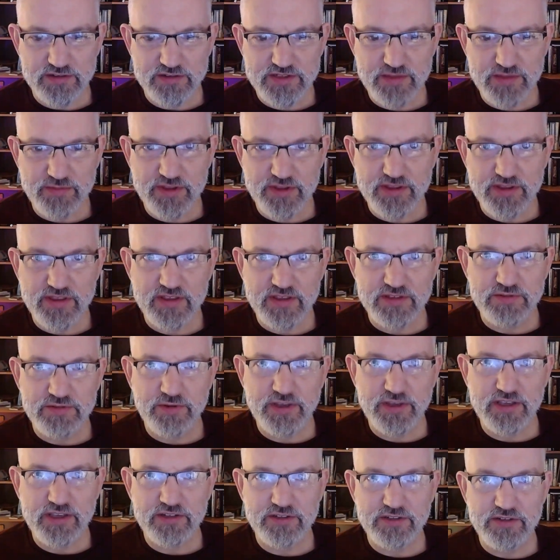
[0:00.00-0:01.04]
some of the things
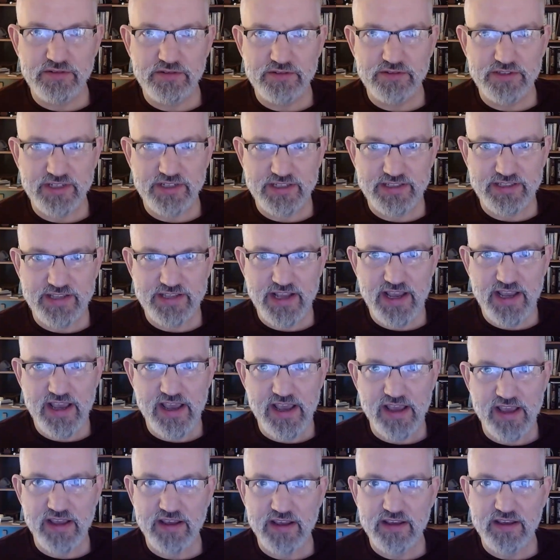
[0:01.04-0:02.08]
we can do
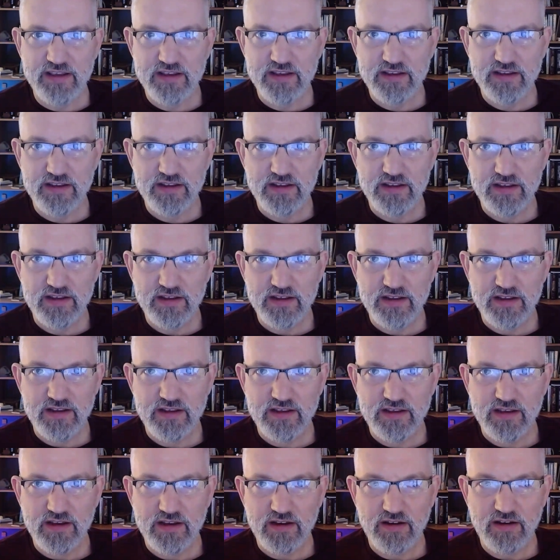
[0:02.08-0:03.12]
today
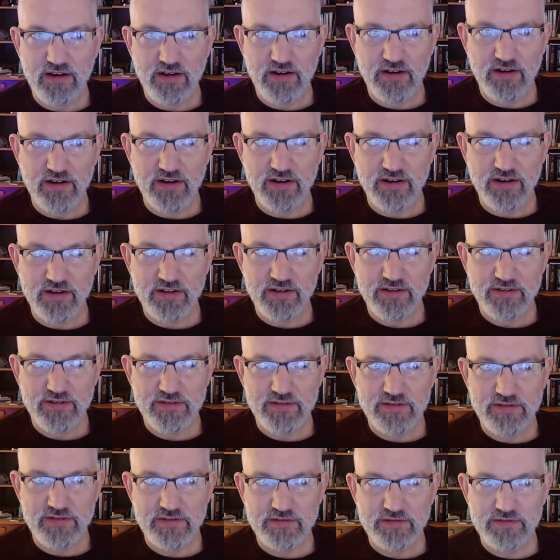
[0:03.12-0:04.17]
are
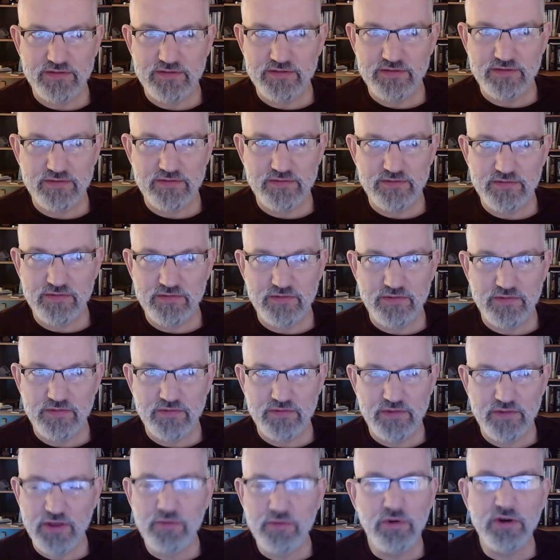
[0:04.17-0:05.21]

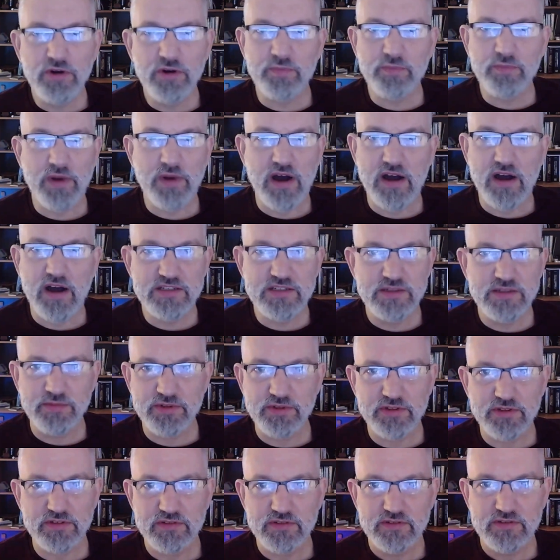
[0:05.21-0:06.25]
they weren't
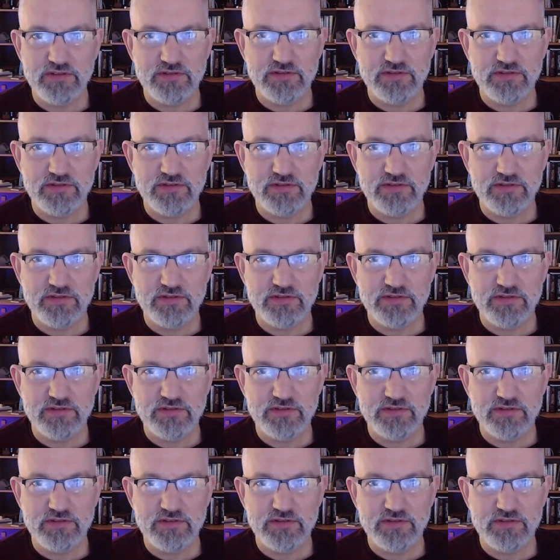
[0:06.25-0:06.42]
possible